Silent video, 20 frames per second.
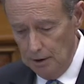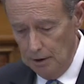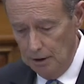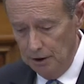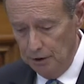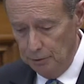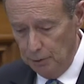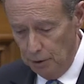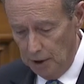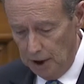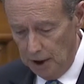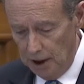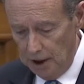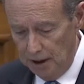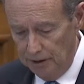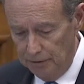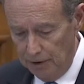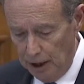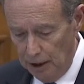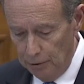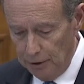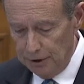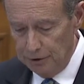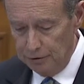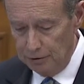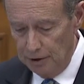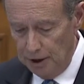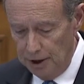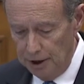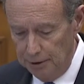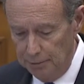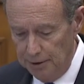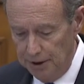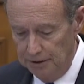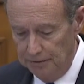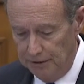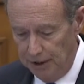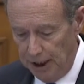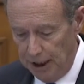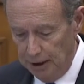As well, I've always tried to be
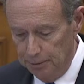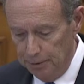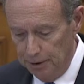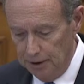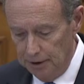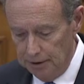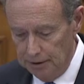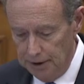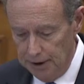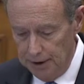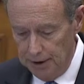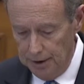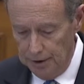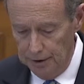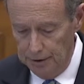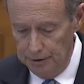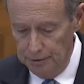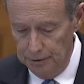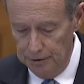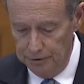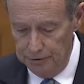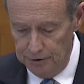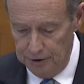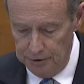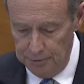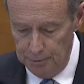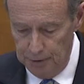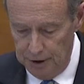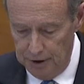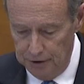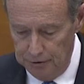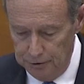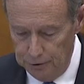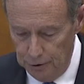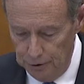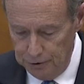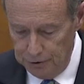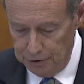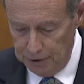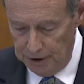available and to assist my
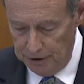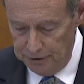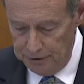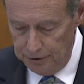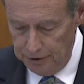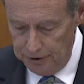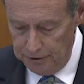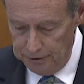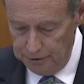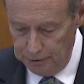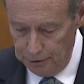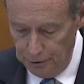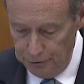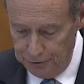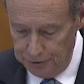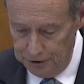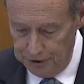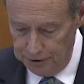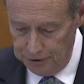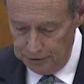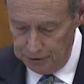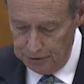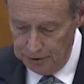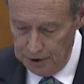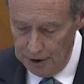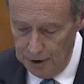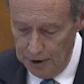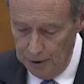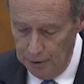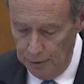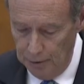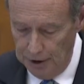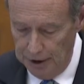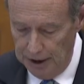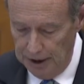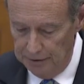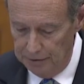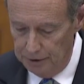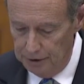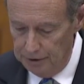associates
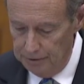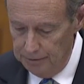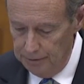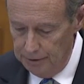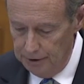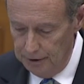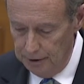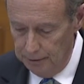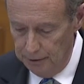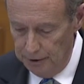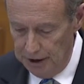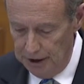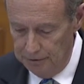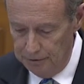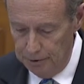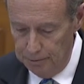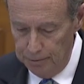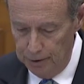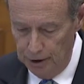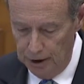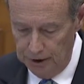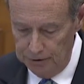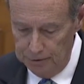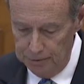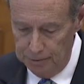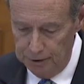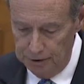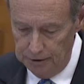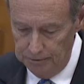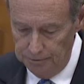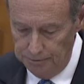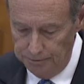whenever possible.